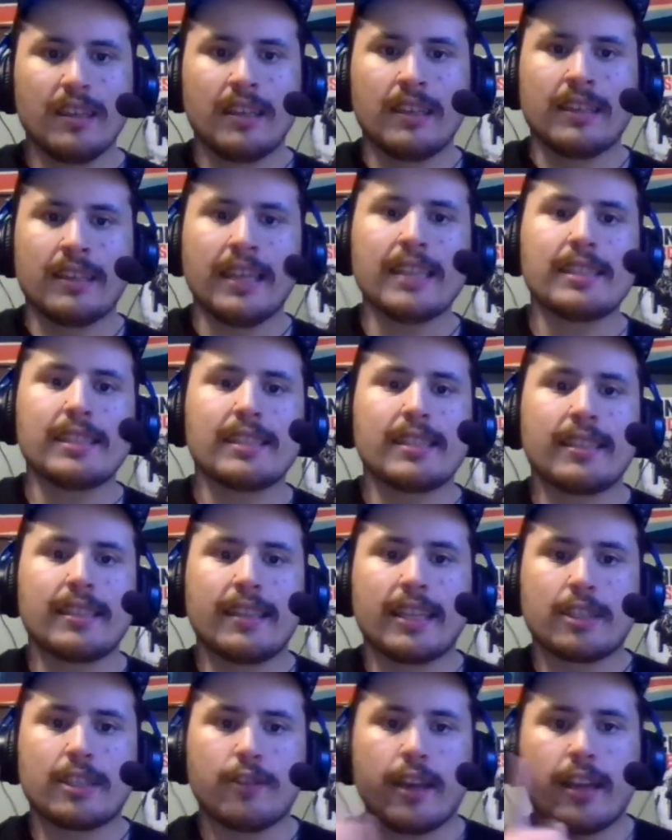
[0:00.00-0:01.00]
Yes,
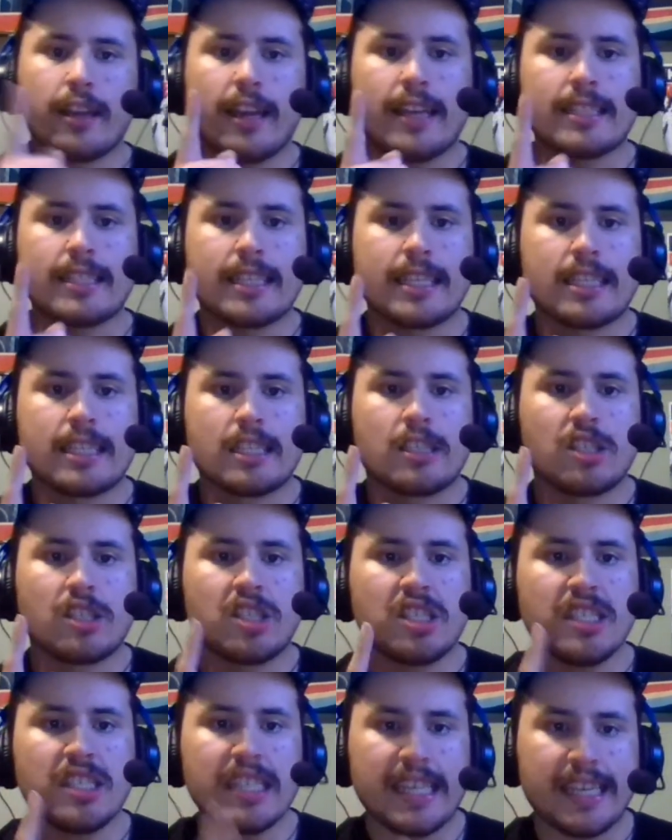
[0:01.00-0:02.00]
that's right. I said
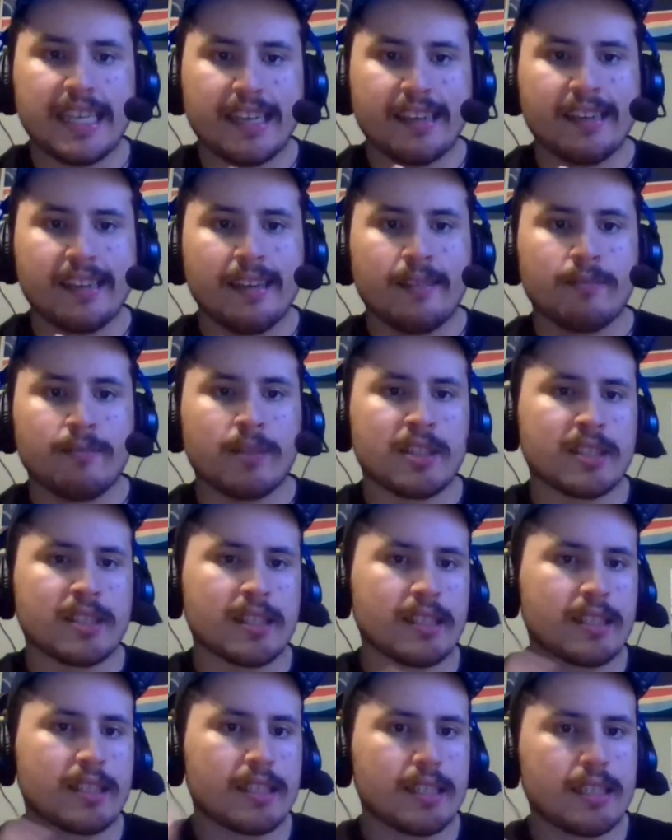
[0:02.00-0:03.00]
she.
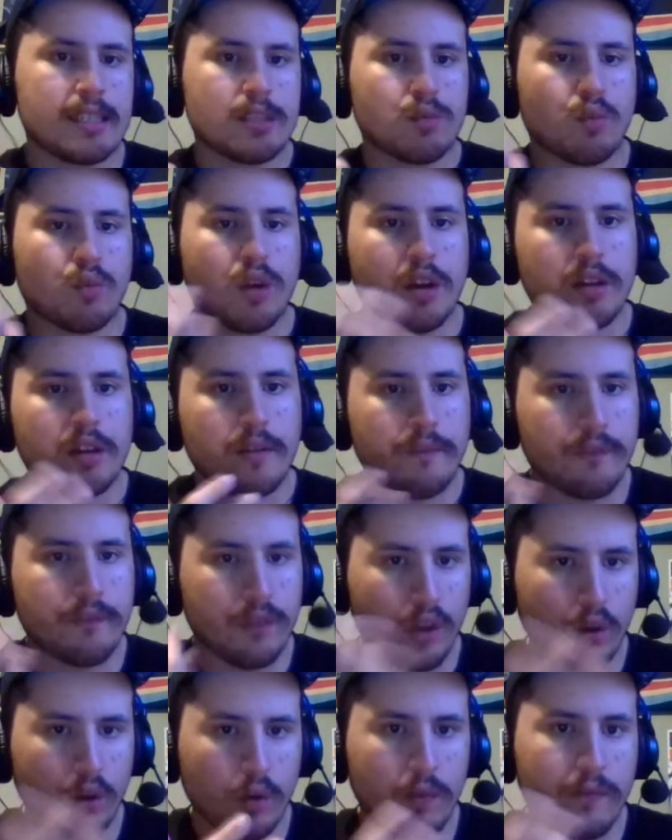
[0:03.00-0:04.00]
This is, one of
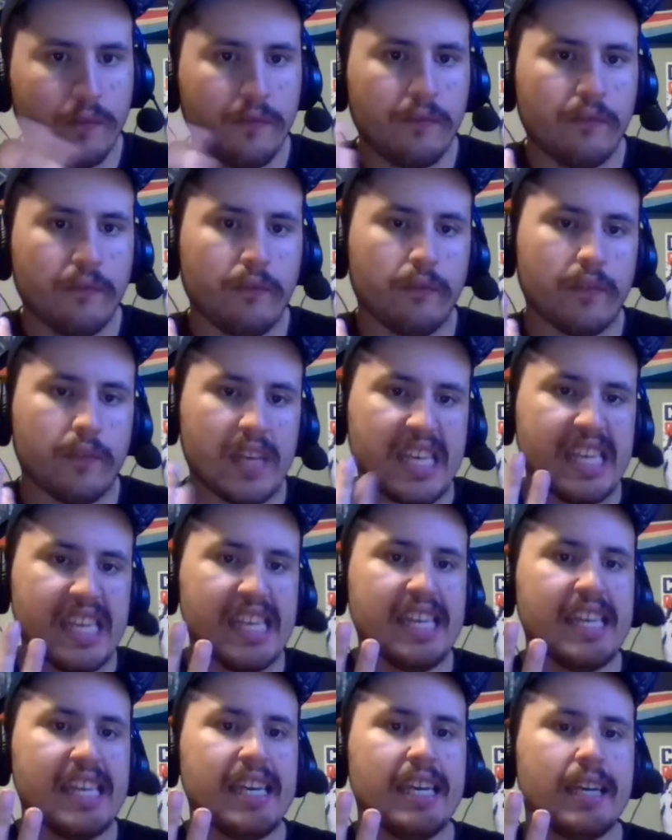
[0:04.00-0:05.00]
few
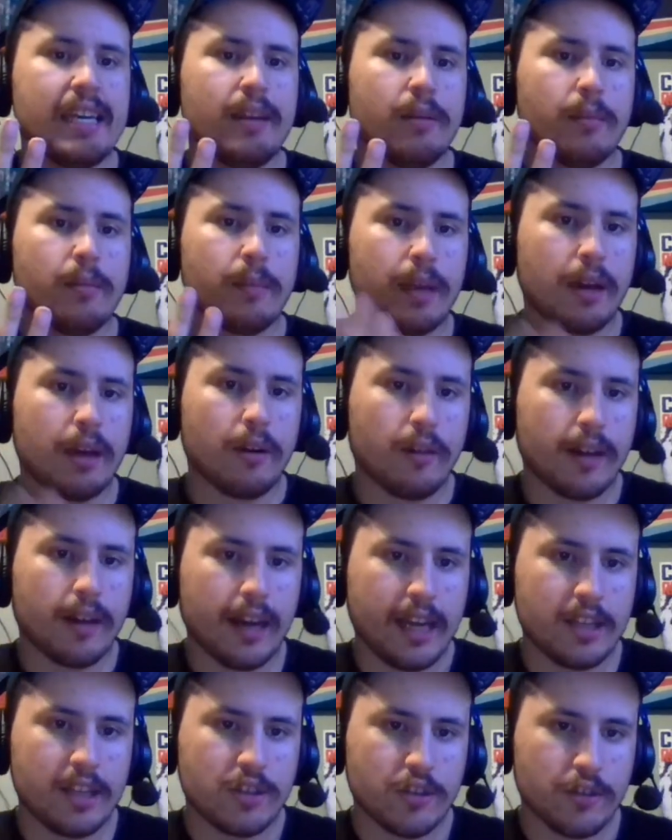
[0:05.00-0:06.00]
female
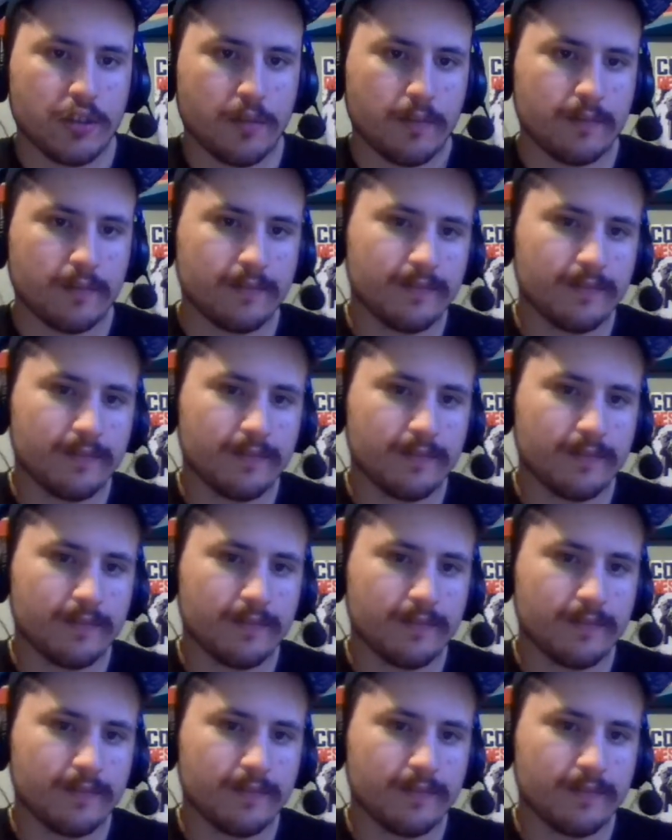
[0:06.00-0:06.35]
kaiju.